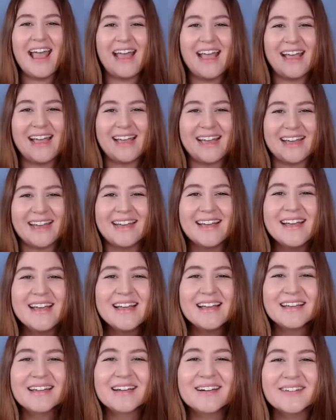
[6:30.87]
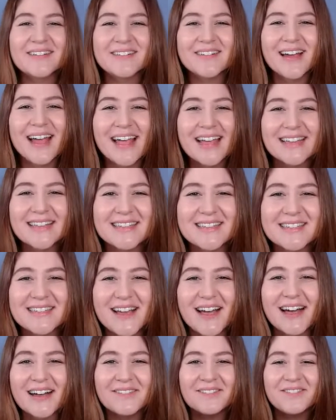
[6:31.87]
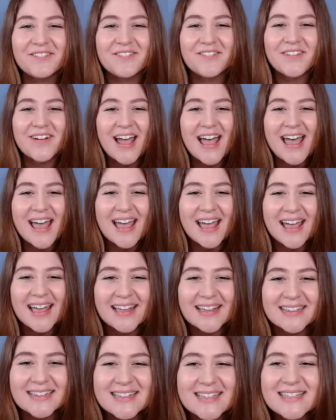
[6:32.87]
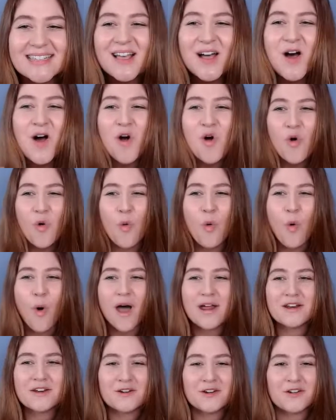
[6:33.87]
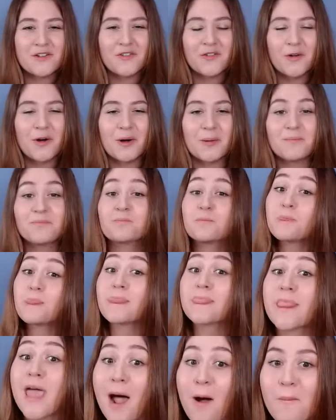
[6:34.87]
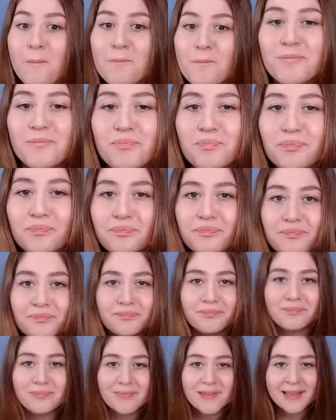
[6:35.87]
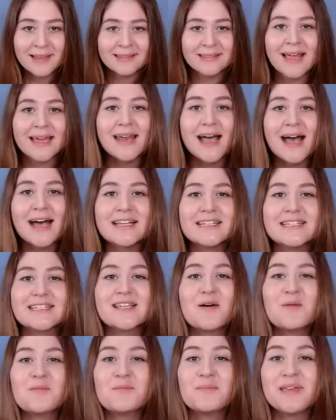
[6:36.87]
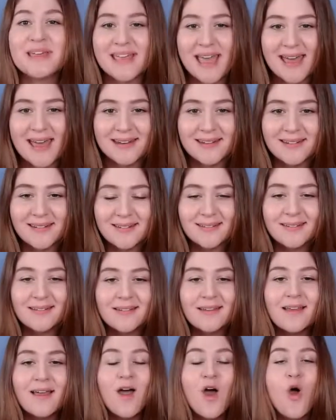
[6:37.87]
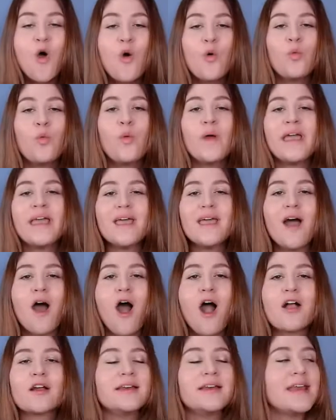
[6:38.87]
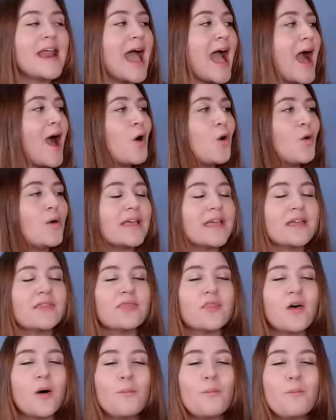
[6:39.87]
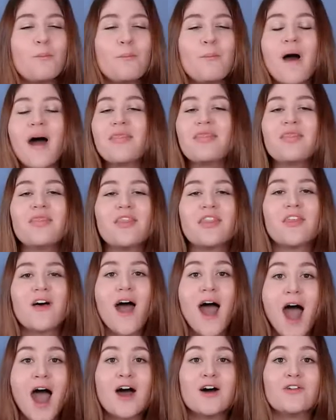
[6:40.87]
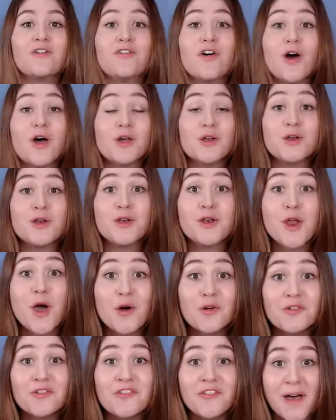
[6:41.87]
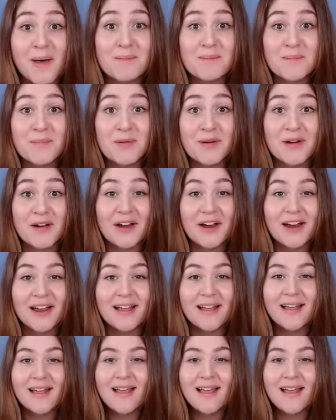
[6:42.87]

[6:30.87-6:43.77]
Yay! Great job, friends. Wonderful. Now, let us begin. We are now in the month of November,